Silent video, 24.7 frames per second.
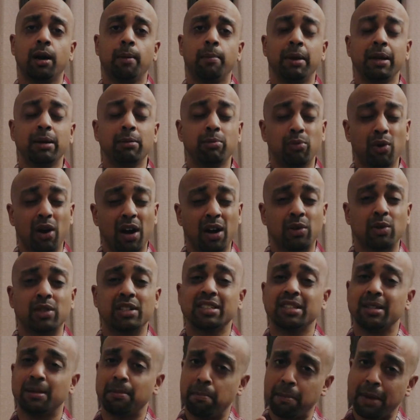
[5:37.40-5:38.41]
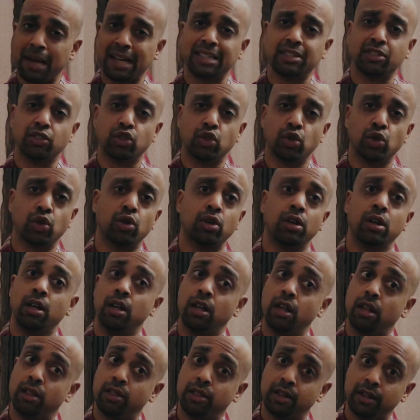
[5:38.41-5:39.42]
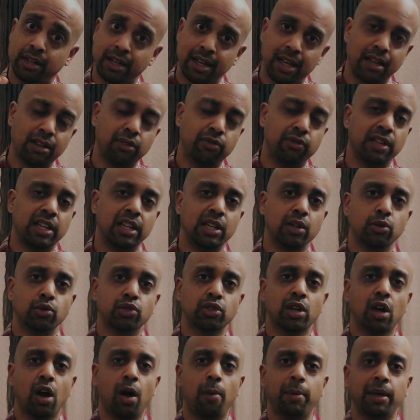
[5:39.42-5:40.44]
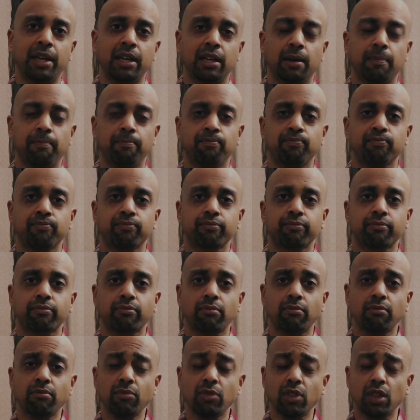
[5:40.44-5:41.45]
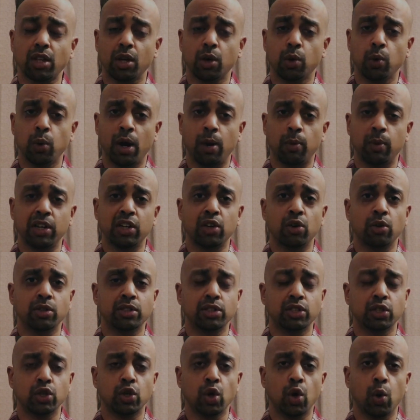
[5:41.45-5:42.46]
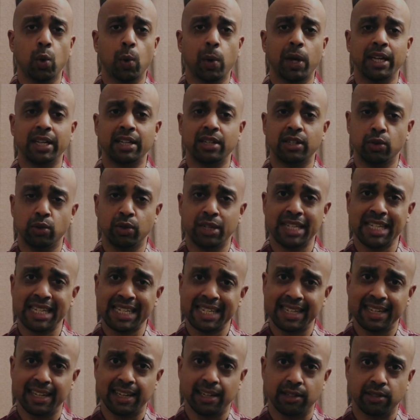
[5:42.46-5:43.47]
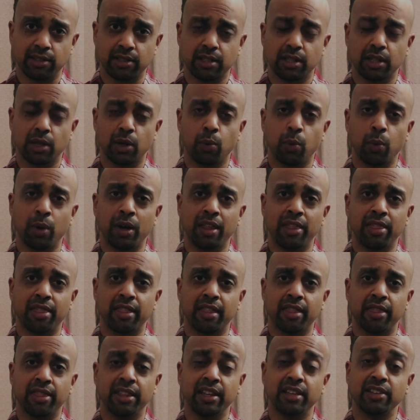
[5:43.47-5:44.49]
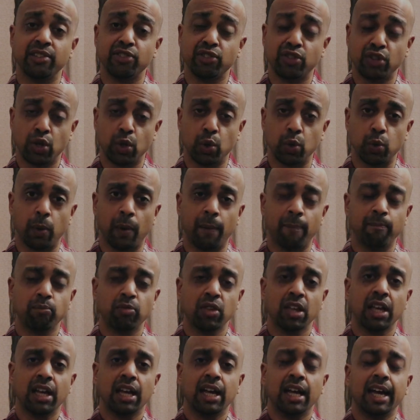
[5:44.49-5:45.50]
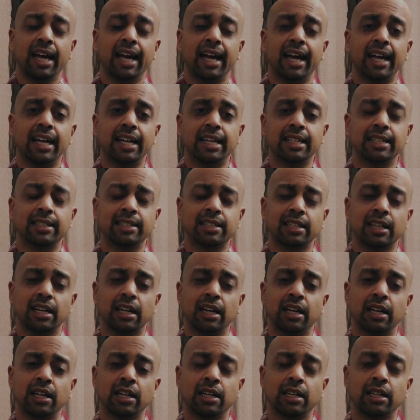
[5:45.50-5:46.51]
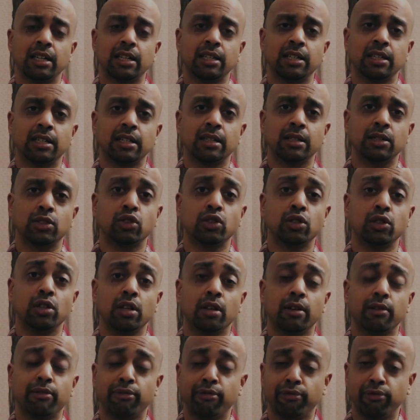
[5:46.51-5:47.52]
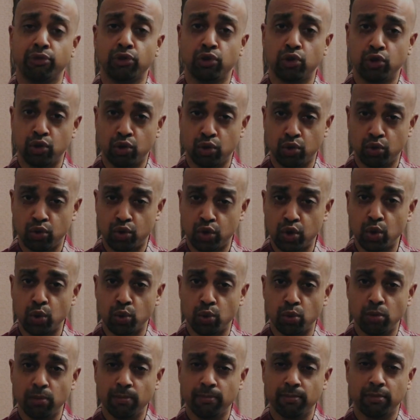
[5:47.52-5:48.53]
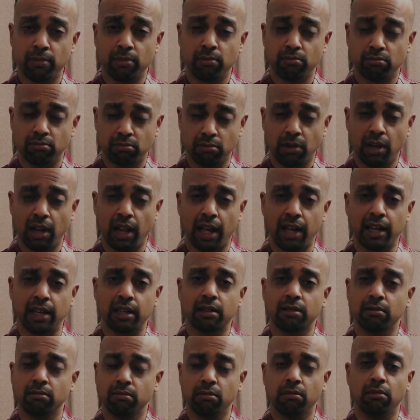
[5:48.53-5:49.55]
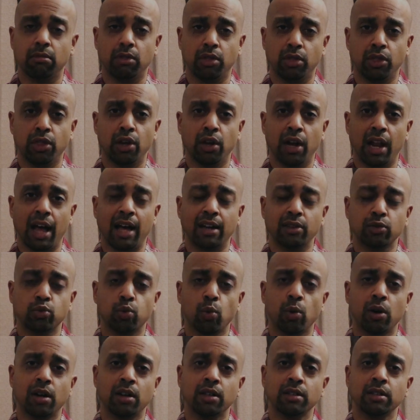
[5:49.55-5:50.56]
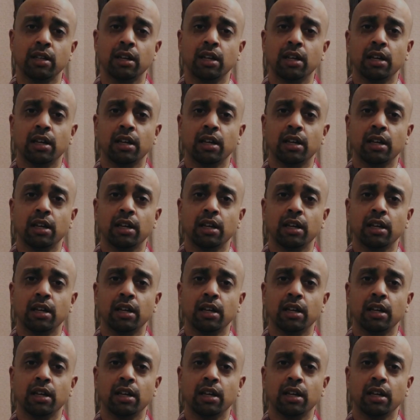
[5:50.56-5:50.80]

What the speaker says: make progress and master the next videos coming, where we're going to go into details with these two. And to do, like the last one,